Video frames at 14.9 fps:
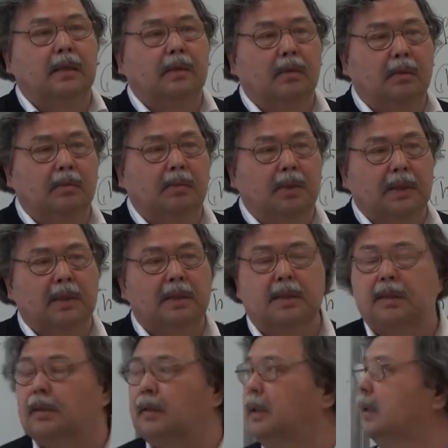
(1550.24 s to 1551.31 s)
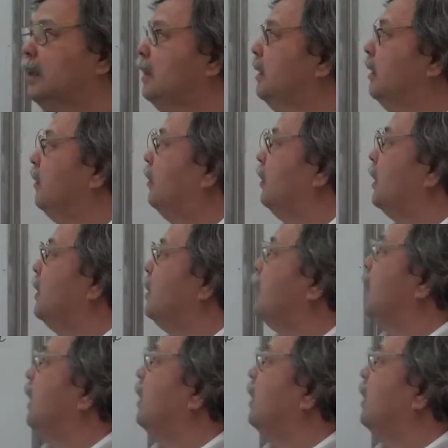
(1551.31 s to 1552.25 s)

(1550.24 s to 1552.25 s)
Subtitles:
complex, okay? For each